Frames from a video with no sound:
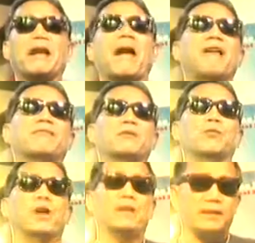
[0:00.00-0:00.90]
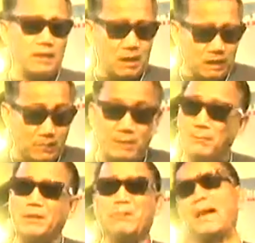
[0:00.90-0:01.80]
after work, I
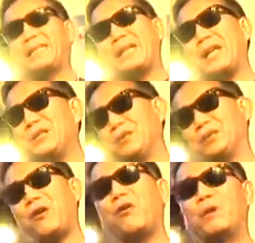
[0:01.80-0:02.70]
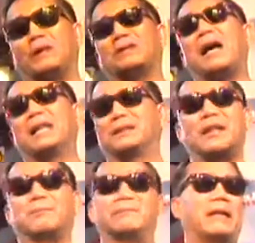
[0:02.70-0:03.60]
mean, my schedule is always ties
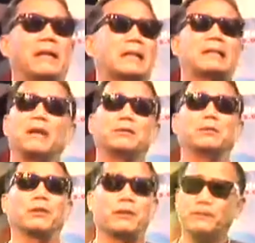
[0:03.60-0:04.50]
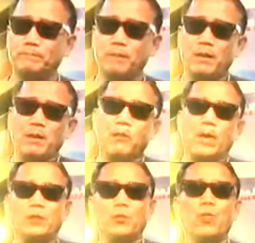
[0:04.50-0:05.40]
up, man. I tell you, brother.
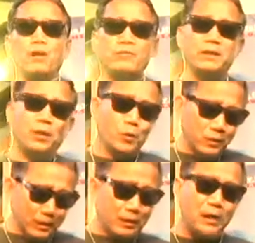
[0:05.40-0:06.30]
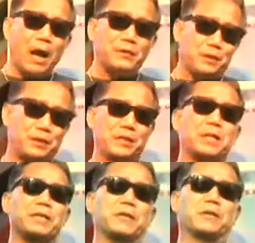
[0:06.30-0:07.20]
When you work for the Holy God,
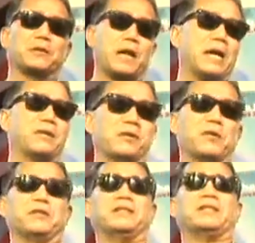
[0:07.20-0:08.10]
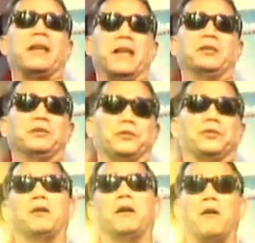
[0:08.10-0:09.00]
Jesus Christ, your schedule
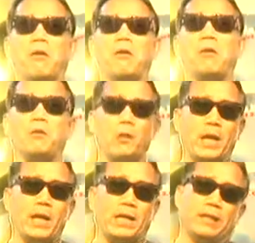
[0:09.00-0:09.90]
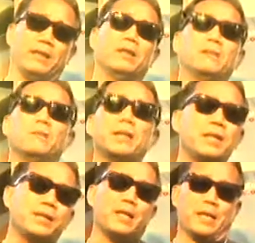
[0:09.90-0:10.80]
always
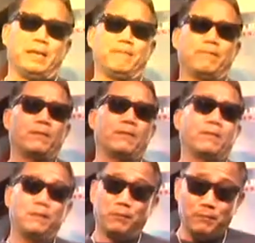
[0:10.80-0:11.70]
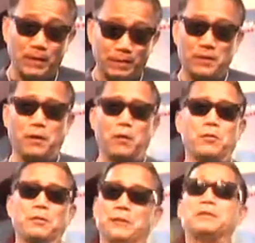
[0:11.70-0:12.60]
busy. But you
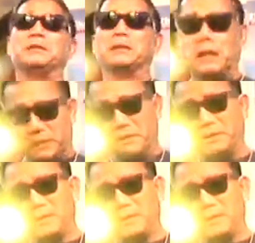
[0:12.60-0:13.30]
know, it's good.